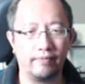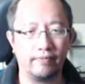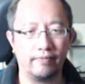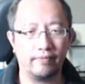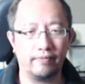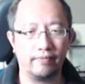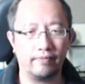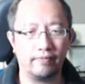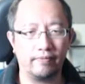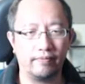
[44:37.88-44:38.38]

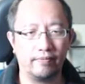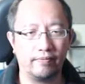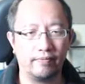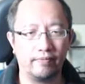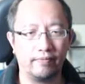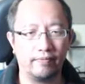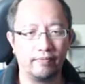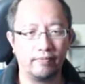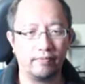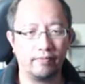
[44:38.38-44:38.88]

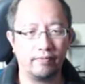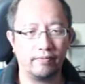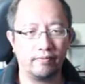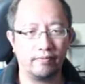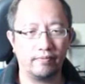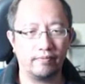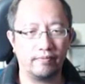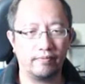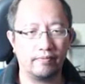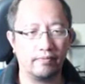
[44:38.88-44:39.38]

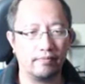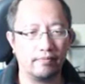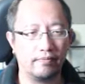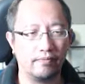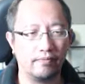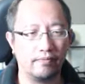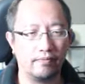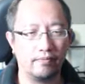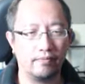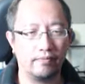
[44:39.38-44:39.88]

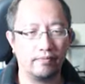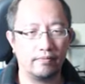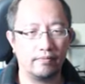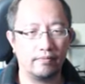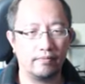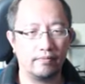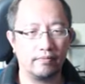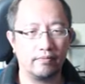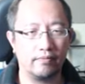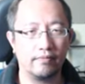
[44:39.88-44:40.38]

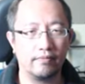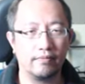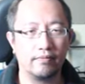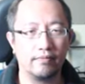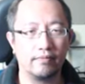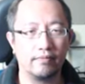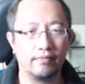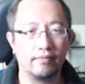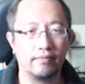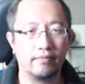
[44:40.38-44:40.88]

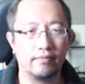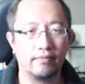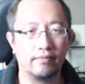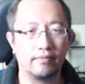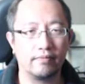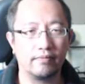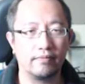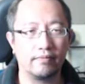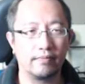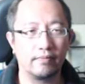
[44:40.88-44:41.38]

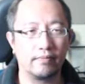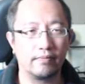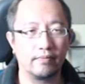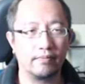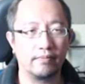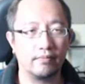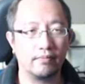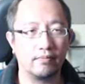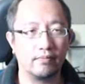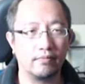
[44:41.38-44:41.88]

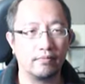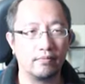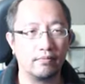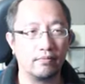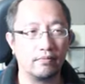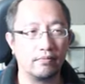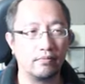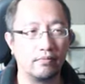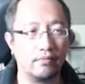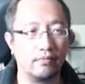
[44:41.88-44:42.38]

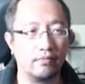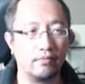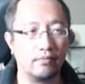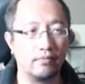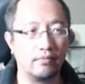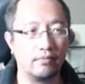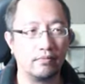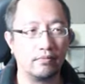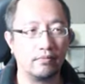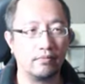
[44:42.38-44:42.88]

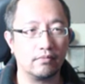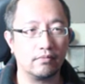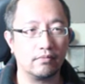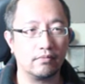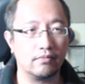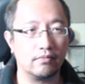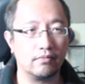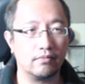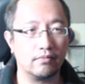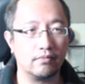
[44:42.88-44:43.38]

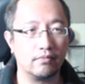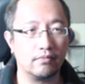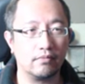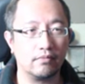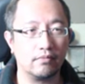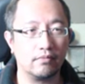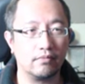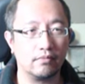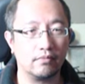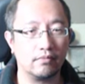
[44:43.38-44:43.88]

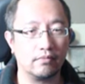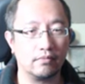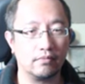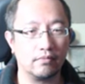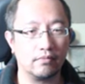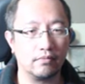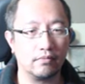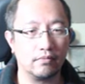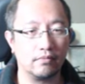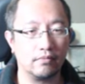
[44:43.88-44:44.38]

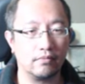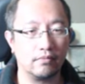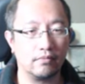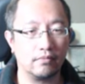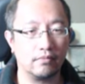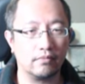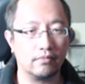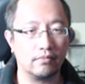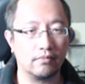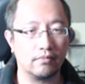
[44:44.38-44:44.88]

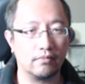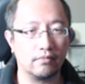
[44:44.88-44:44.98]
(silence)